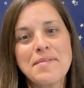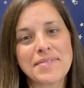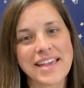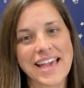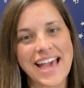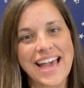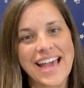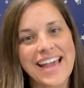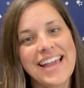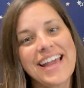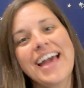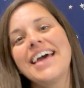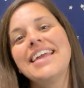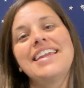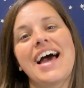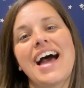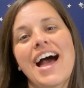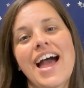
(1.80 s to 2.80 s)
Kay,
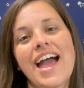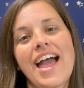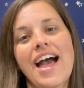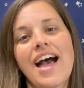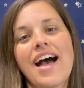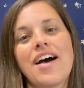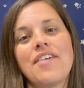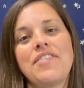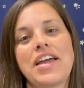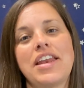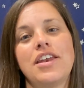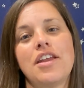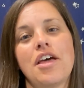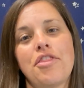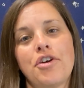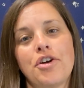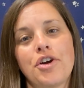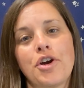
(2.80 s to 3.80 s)
and I have
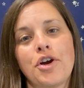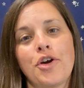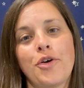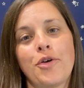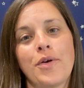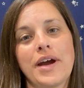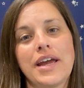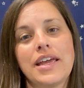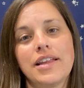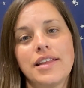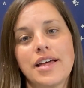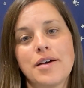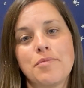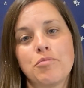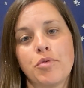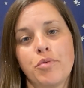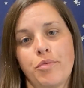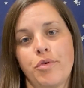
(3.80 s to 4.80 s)
another
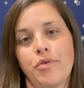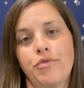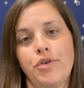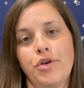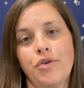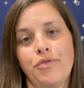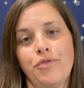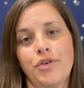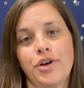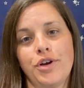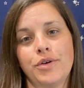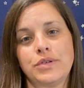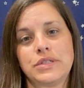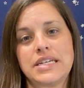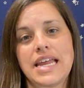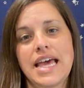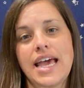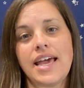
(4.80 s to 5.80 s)
curriculum review for you
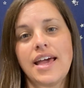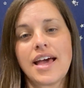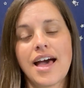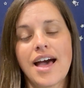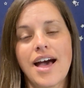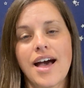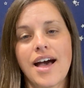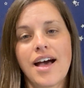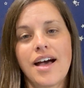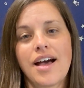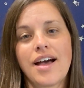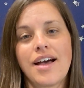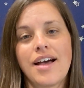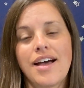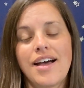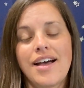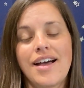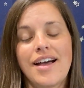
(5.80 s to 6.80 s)
today.
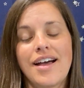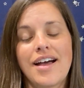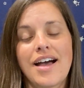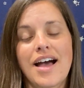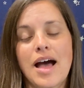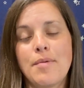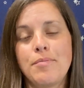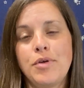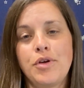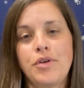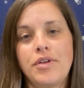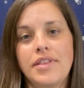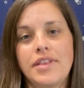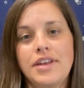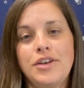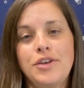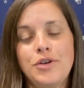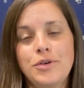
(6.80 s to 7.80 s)
I'm
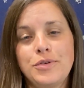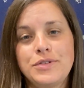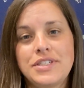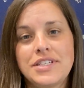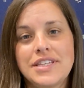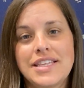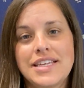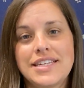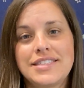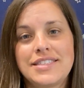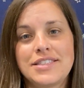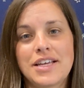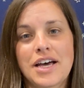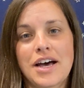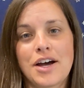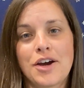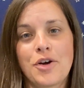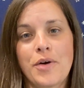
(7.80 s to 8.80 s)
new to this
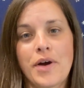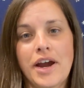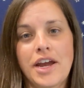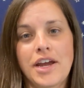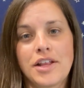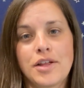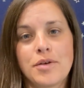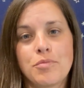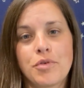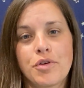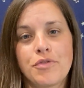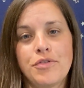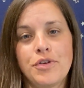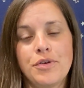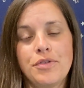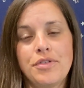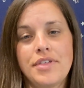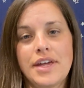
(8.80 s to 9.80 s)
curriculum
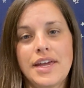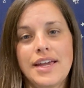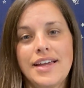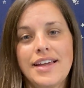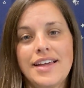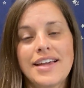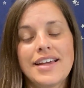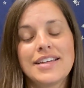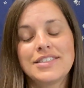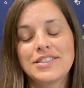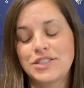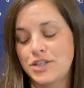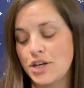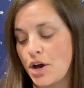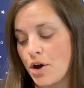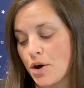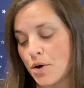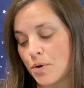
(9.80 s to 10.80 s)
review thing,
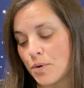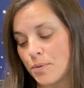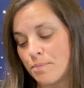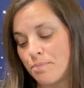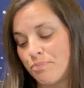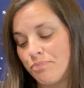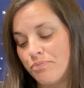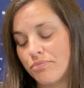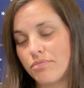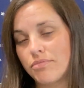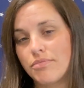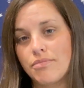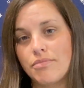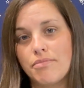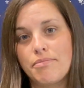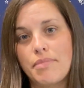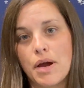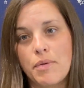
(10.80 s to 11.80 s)
so
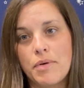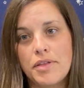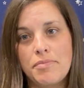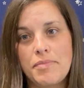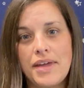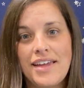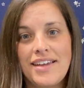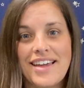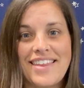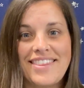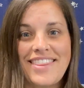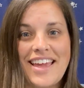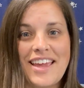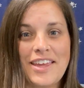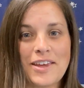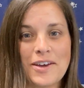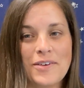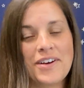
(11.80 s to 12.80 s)
bear with me and
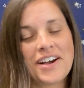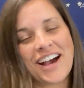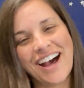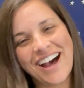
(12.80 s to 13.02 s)
thank you.